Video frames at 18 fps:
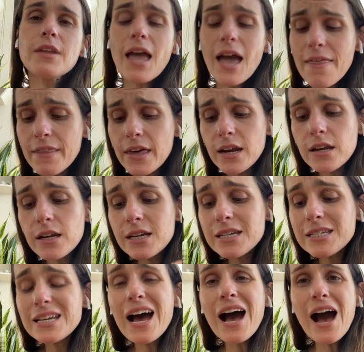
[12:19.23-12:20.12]
And then an
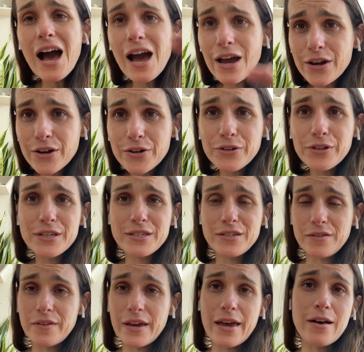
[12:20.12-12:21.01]
entire
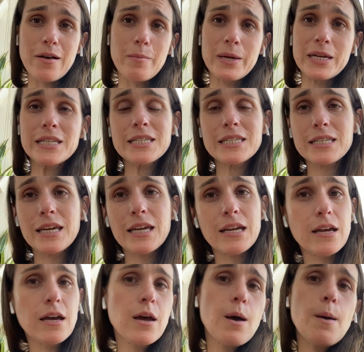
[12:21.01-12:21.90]
list of ailments
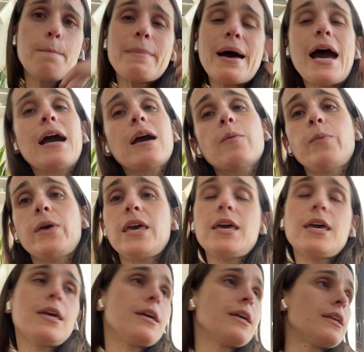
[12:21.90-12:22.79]
like back
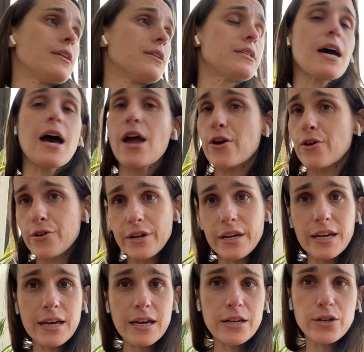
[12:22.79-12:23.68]
pain,
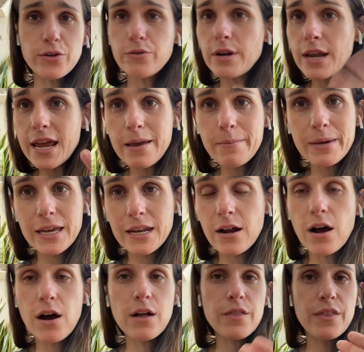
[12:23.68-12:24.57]
diarrhea, you name
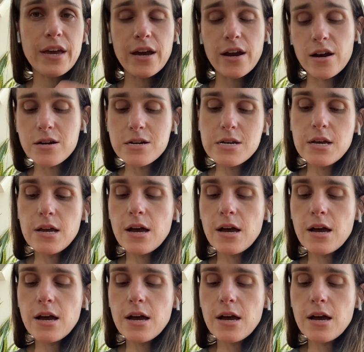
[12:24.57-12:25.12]
it, all there.